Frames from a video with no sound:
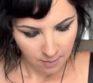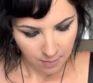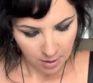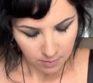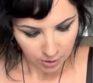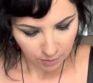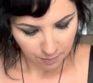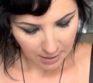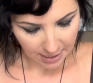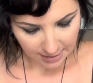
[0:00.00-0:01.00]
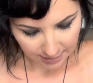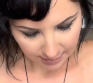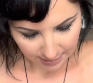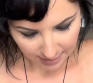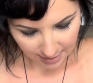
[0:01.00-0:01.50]
published by
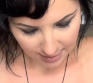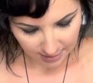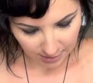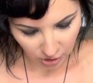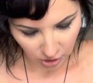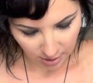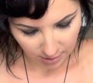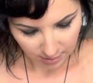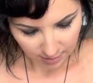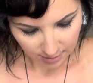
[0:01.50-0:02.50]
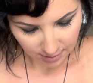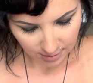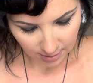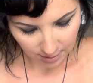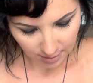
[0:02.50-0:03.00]
Insight Editions
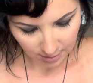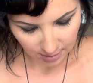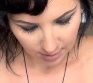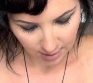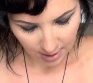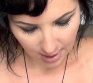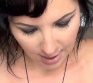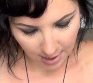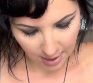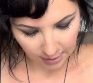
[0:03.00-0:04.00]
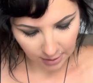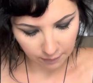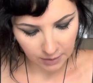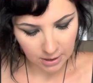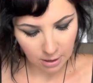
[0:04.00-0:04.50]
at like a
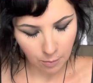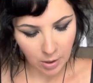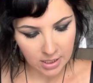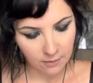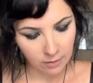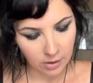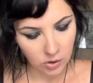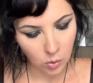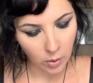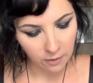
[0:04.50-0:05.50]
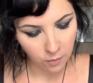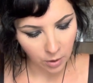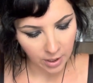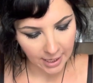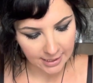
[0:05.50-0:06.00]
retail price of around
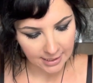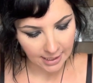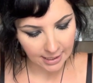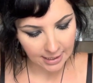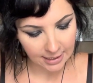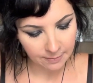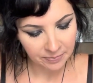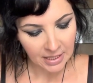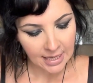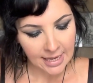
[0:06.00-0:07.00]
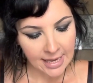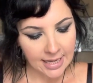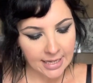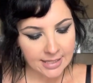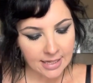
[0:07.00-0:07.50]
$24.99.
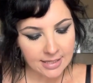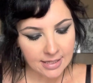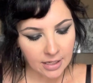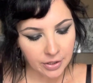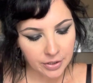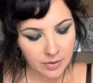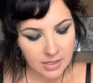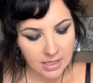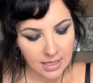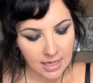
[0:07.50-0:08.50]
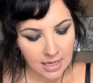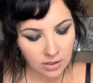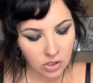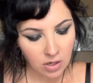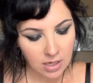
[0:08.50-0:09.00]
It says it includes the
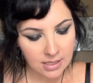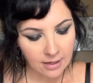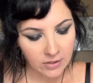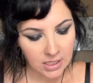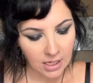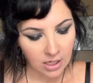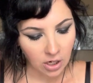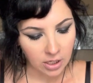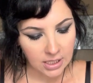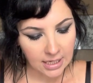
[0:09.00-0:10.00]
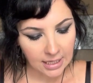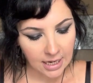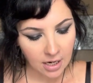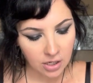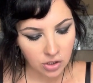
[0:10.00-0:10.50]
illustrated 78 card deck and
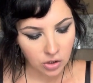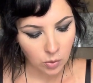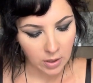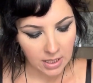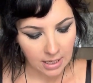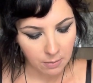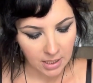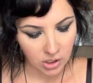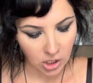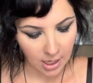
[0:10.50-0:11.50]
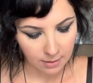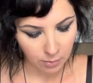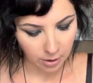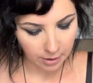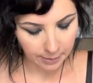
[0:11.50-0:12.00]
128 page
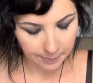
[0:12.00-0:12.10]
guidebook.